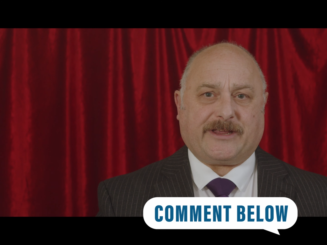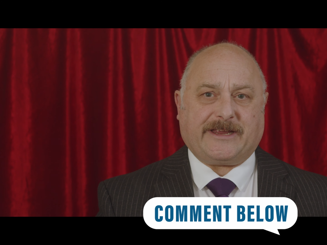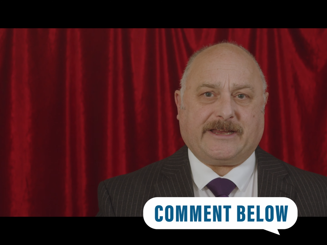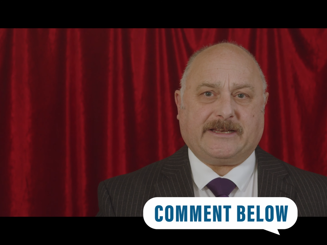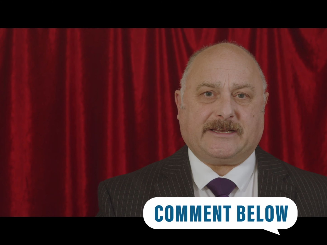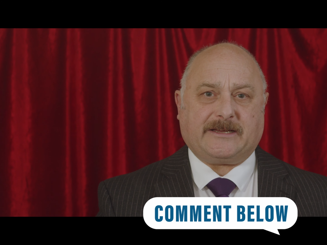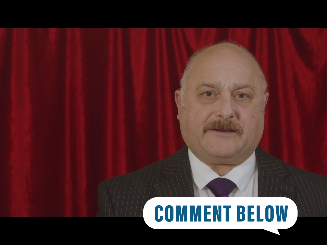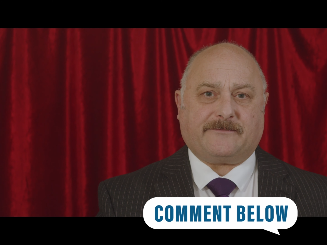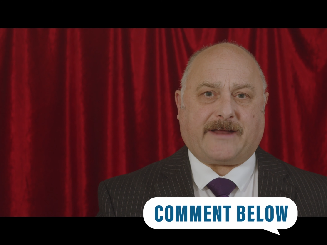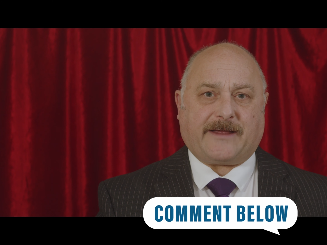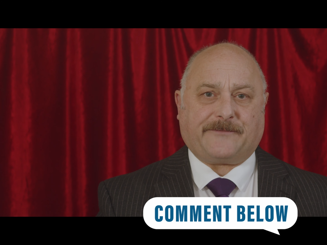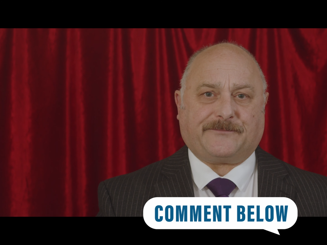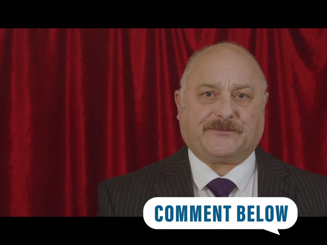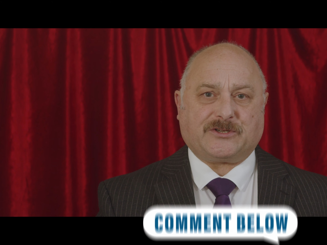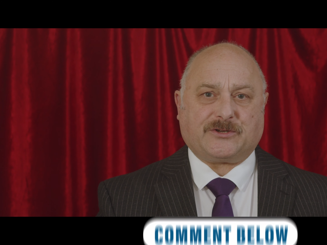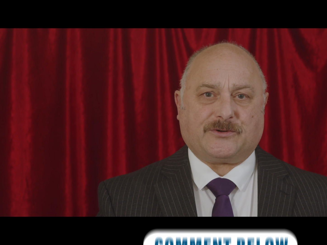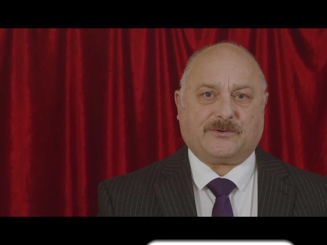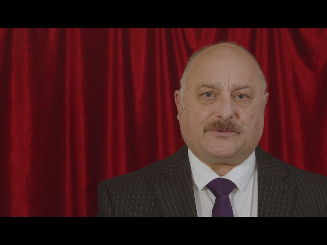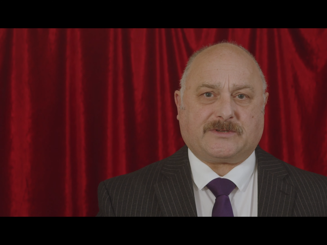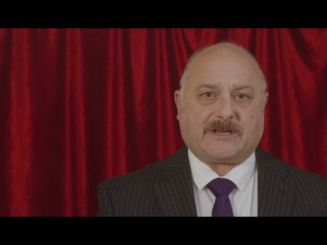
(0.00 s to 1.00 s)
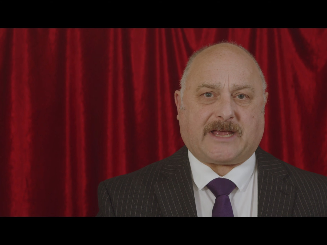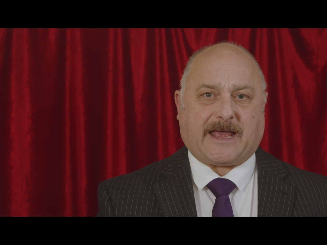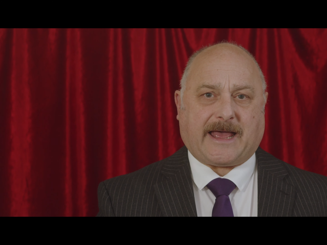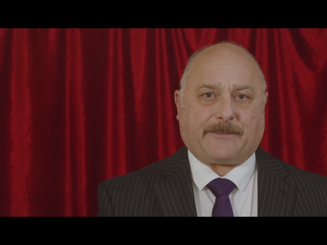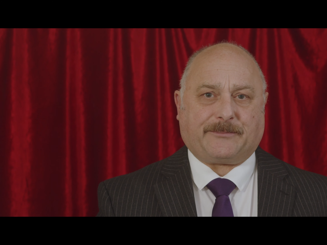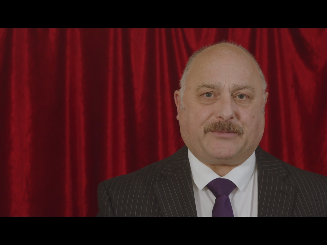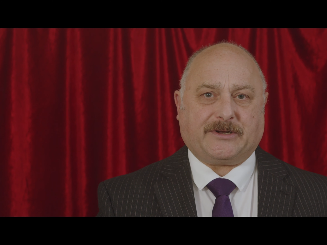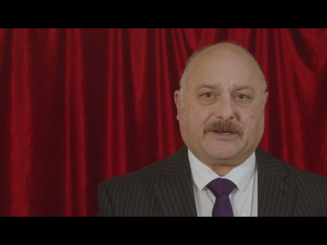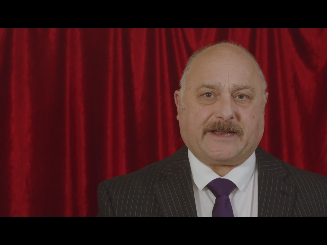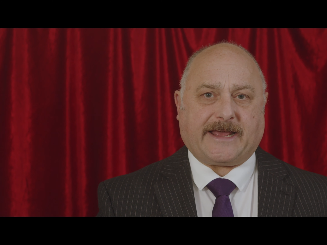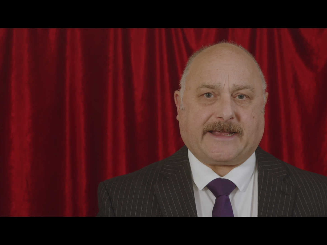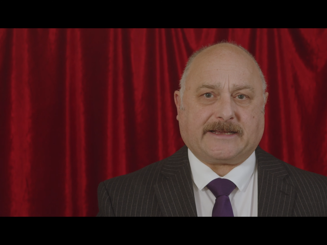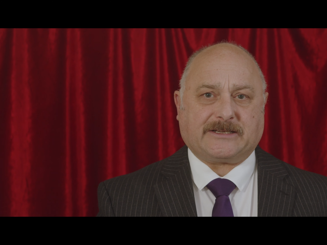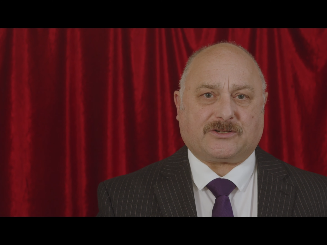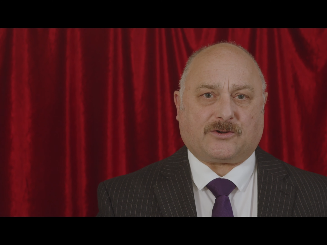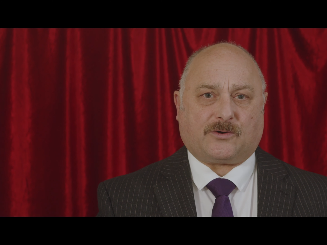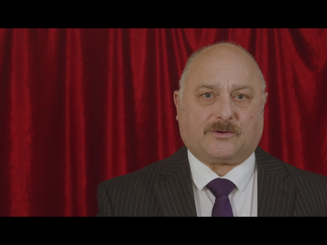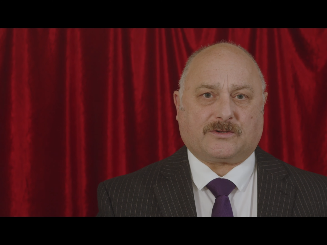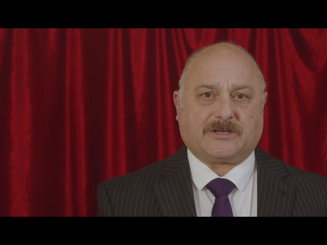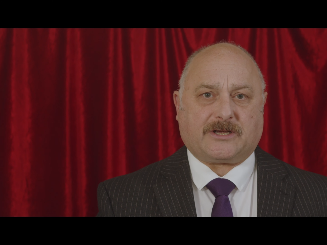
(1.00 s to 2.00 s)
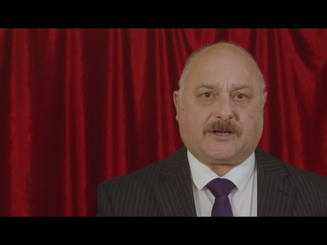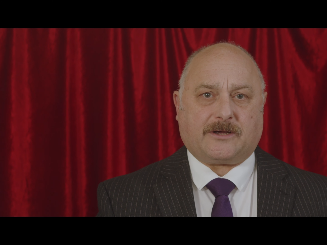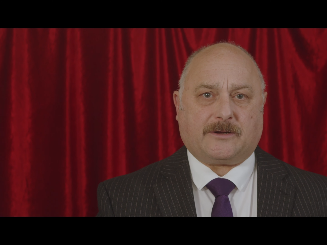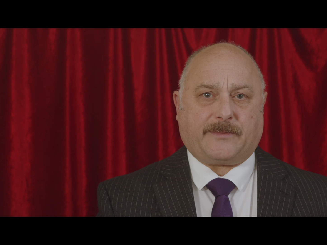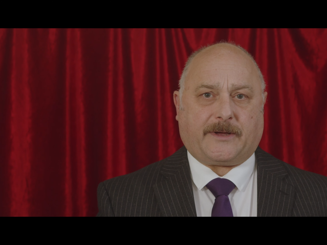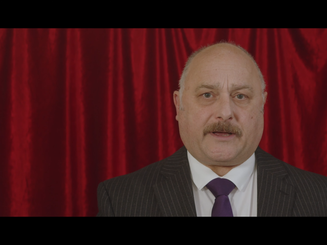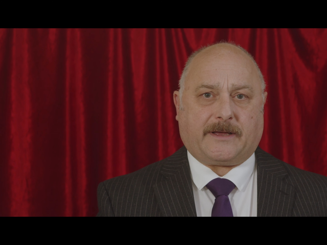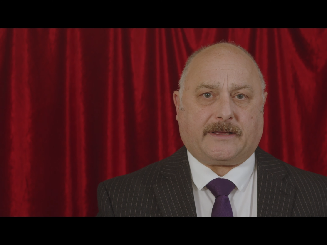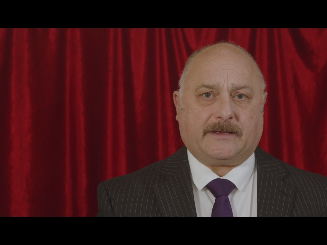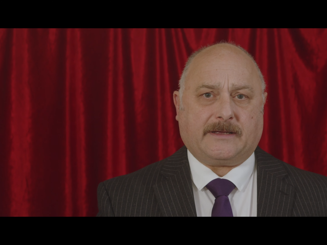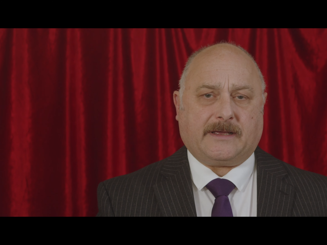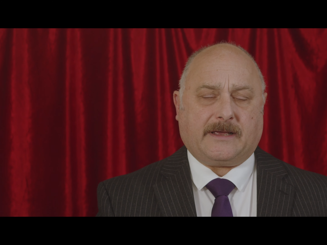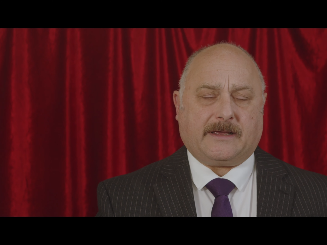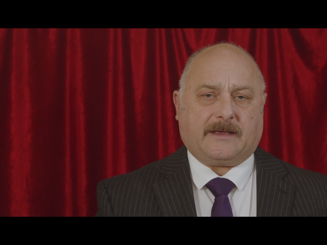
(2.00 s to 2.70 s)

Indy Ref two to happen next October,